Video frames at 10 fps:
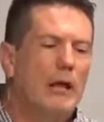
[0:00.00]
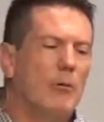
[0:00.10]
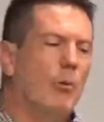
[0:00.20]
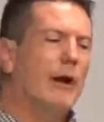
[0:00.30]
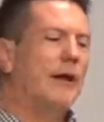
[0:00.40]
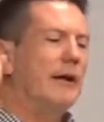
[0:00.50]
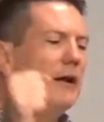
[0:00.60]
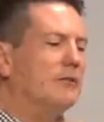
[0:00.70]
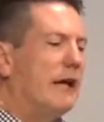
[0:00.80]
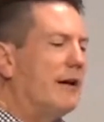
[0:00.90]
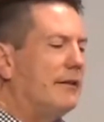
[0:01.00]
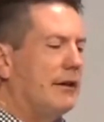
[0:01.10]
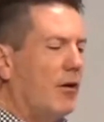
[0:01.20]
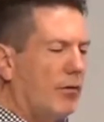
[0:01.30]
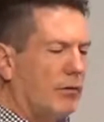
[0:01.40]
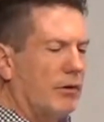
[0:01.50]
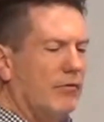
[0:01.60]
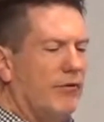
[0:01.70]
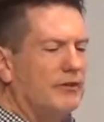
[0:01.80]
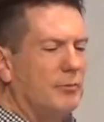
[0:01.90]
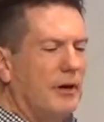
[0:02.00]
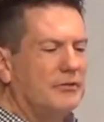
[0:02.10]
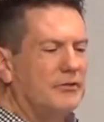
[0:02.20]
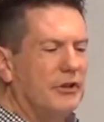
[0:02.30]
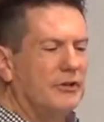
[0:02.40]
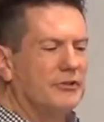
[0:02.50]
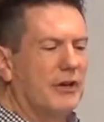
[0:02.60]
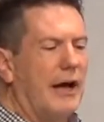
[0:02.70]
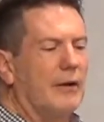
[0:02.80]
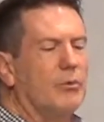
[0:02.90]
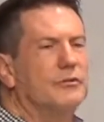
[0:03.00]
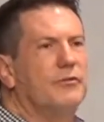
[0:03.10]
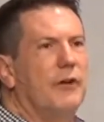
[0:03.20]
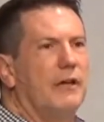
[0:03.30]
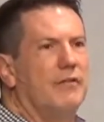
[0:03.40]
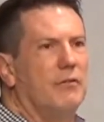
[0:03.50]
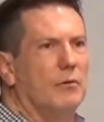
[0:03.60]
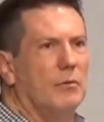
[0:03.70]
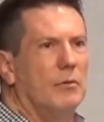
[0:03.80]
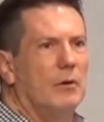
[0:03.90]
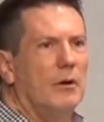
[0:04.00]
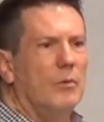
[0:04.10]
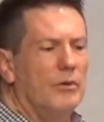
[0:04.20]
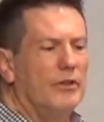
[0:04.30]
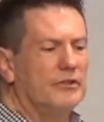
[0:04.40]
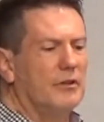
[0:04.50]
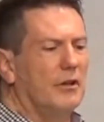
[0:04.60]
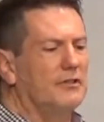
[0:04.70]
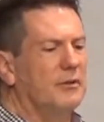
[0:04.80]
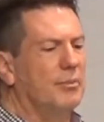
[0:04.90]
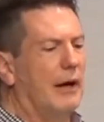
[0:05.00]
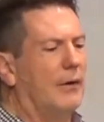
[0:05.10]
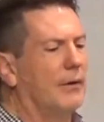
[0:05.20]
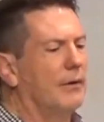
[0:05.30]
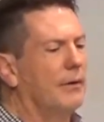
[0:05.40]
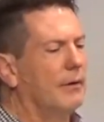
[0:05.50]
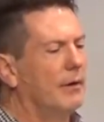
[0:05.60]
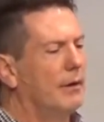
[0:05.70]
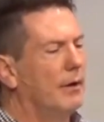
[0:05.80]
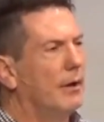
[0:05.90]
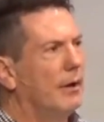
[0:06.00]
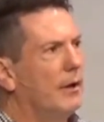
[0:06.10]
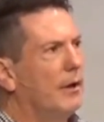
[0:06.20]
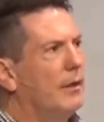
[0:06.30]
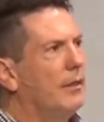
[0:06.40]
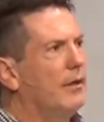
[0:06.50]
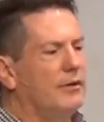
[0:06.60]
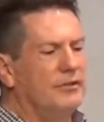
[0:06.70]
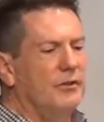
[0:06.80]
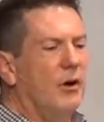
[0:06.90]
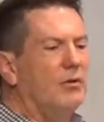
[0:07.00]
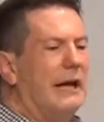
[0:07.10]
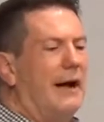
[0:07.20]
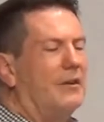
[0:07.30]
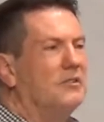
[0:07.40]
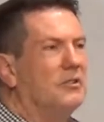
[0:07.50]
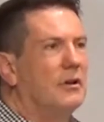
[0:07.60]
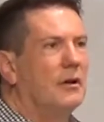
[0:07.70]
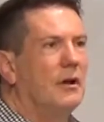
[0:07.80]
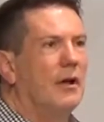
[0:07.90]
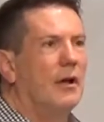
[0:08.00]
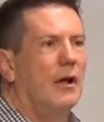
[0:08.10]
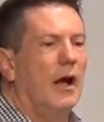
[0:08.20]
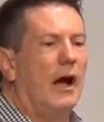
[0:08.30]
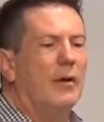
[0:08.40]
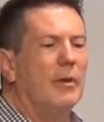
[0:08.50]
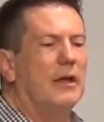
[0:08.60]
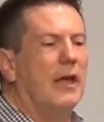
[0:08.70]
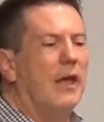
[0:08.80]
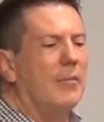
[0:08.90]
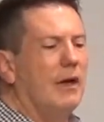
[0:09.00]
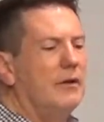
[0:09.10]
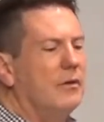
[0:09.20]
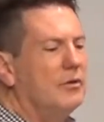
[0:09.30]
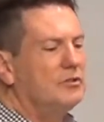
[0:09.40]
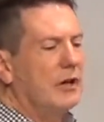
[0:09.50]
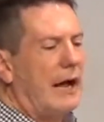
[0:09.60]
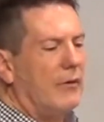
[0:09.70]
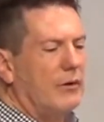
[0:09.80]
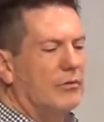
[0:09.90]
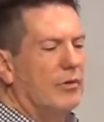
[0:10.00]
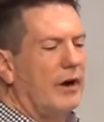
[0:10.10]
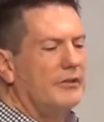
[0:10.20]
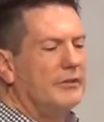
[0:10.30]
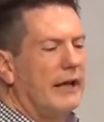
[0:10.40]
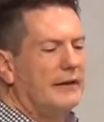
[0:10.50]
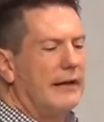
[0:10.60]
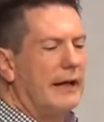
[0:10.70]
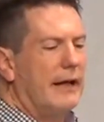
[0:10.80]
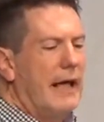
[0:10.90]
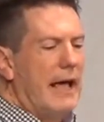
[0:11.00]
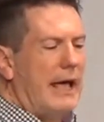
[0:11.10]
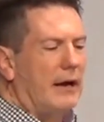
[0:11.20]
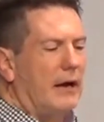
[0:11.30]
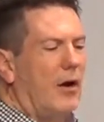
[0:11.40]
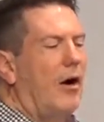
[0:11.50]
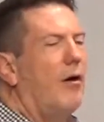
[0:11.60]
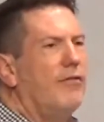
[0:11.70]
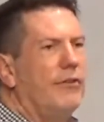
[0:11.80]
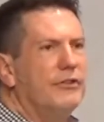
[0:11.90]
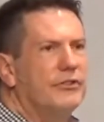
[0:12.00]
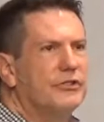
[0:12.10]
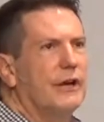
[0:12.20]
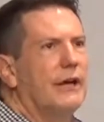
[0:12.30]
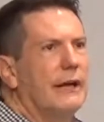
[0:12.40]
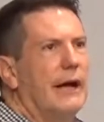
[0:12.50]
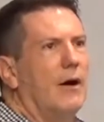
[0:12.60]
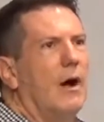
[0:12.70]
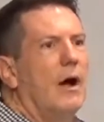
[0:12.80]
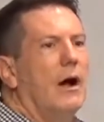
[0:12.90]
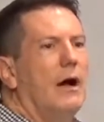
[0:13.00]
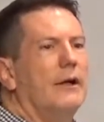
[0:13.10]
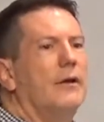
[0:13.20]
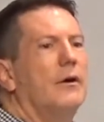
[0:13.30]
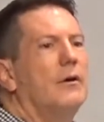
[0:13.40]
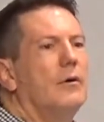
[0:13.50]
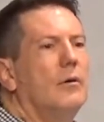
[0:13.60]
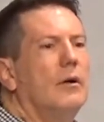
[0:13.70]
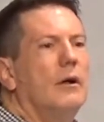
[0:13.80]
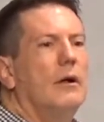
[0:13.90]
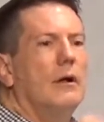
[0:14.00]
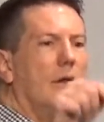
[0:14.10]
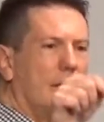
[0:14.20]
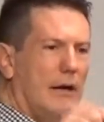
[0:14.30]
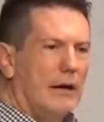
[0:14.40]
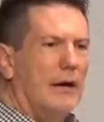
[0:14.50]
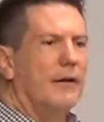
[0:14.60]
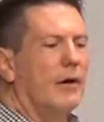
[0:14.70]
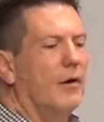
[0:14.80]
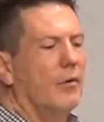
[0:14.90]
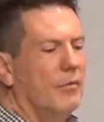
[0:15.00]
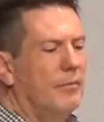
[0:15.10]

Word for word: And when I knelt down at the altar to confess my sins, God was faithful with his cleansing power. There is no doubt I became a new child in Christ that day, and I often say now, I know that I know.